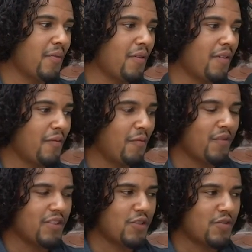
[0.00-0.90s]
But
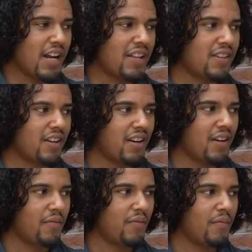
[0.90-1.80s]
during that
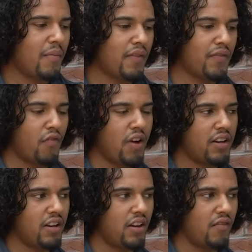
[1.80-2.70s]
time, my
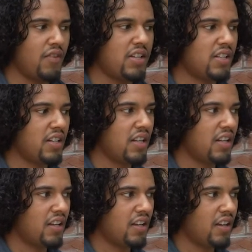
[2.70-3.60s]
friend
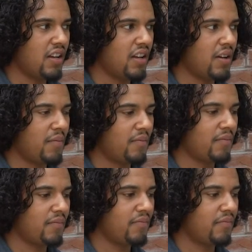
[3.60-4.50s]
recently,
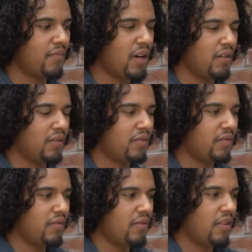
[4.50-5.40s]

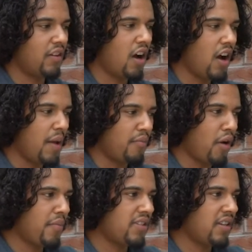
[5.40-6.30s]
got a
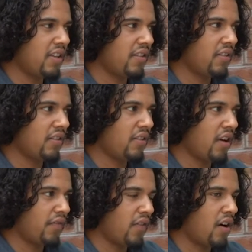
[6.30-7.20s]
property
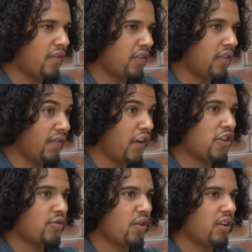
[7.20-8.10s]
not far from the
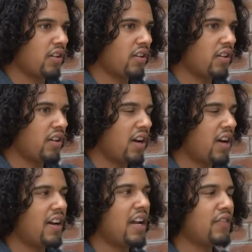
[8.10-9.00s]
first one.
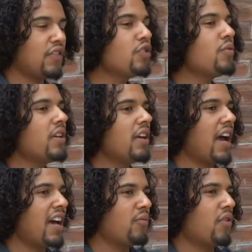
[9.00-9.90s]
I never knew he
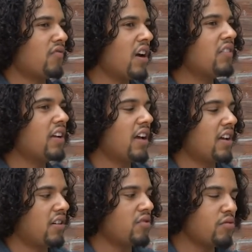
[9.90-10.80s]
had one around there,
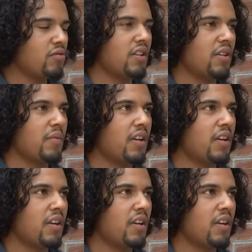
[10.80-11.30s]
and I called him.